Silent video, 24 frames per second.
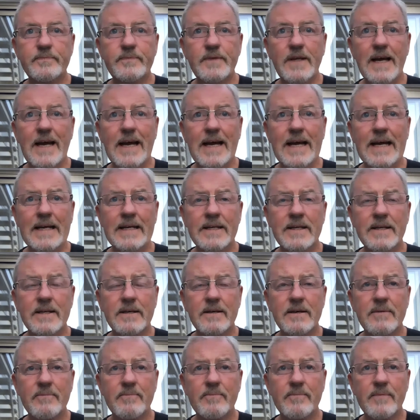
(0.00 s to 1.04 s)

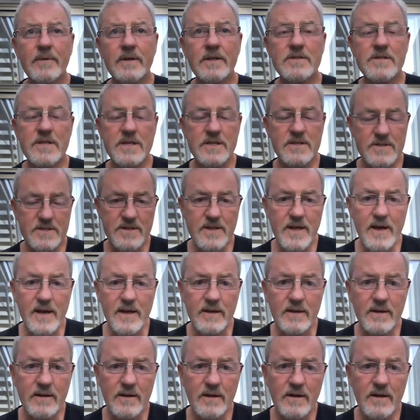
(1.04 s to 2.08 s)
And since
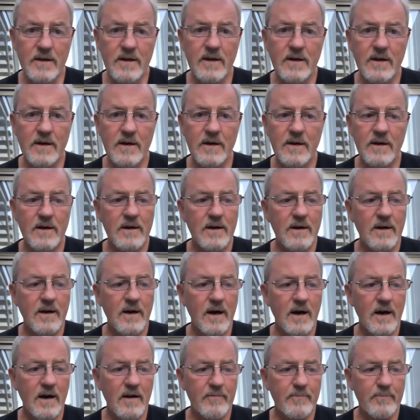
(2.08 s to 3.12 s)
then,
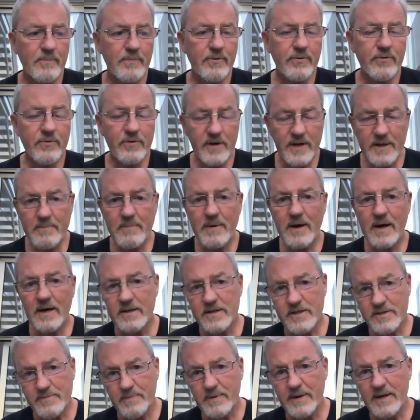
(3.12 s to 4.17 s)
I've pretty
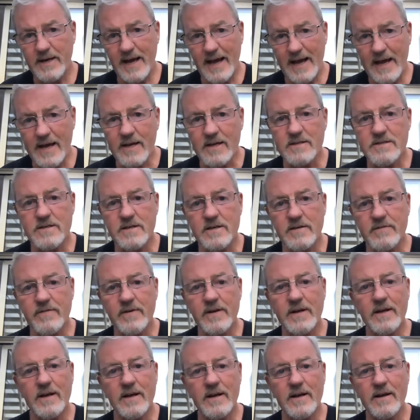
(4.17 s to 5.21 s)
much been active
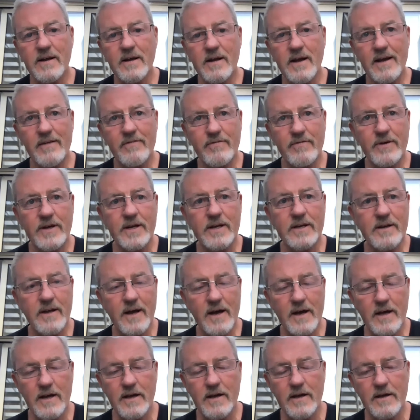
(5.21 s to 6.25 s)
in it every
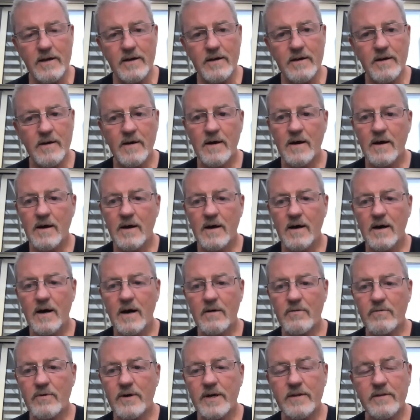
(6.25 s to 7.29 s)
day. I
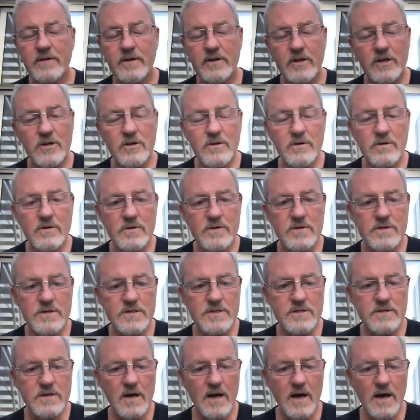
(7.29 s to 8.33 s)
read the
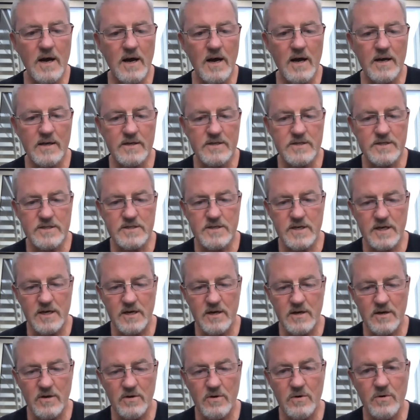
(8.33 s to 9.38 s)
news, I see
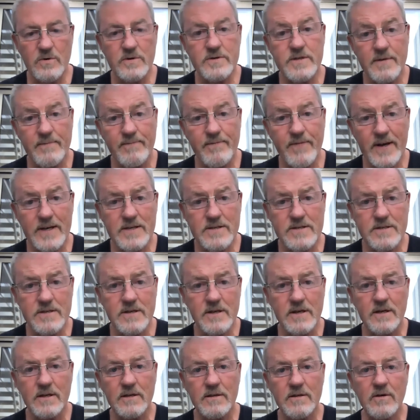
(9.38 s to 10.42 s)
who's
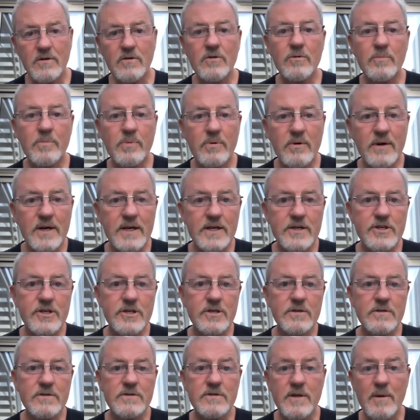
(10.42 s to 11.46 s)
investing, the
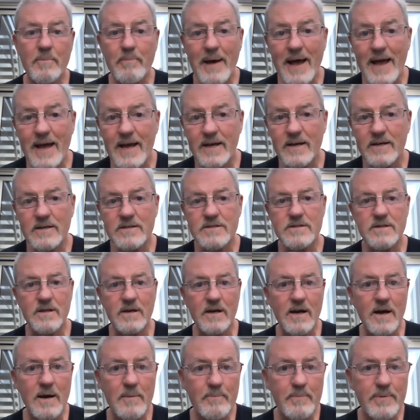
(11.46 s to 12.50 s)
corporations, the banks, the
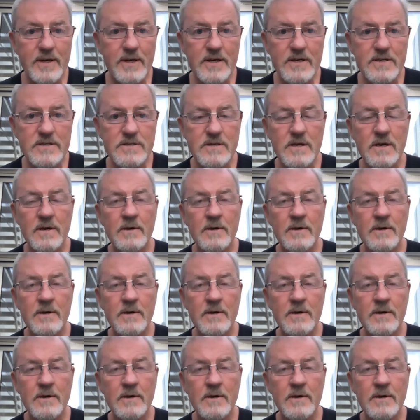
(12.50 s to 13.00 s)
companies